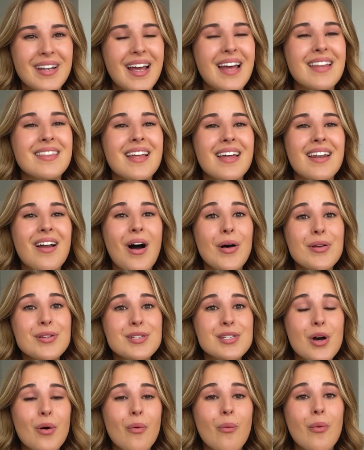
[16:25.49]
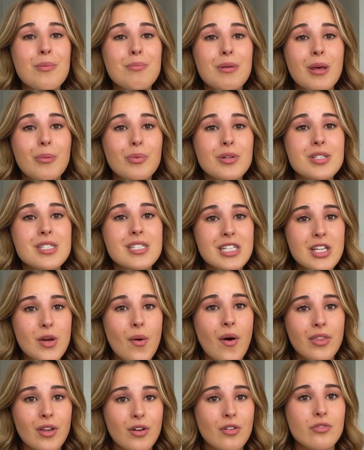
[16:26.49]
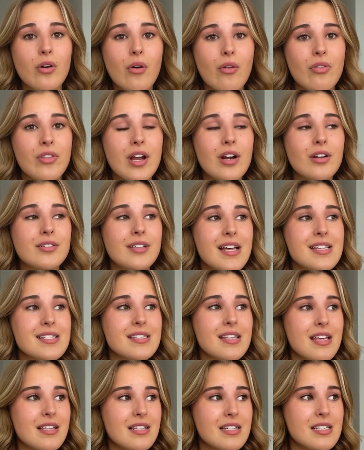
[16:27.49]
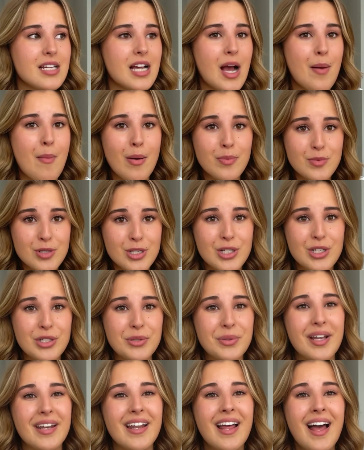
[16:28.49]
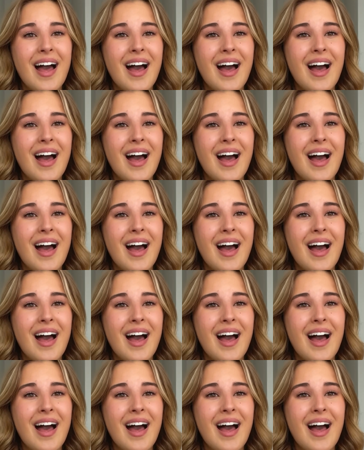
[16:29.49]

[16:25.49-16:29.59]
And then also, when people see you on their phone, they're less likely to come up to you and